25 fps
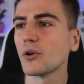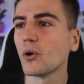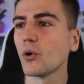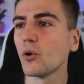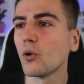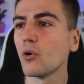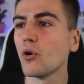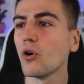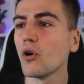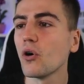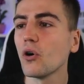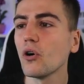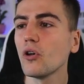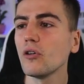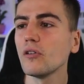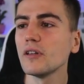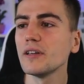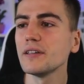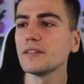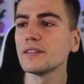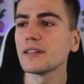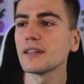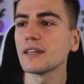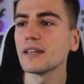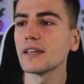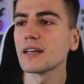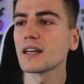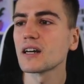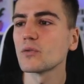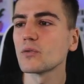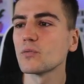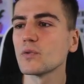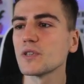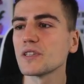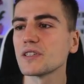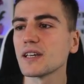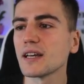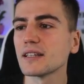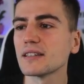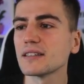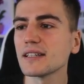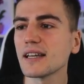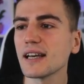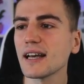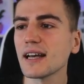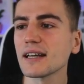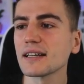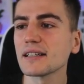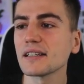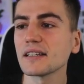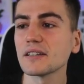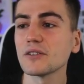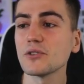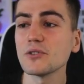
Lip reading: go all in here with the attack,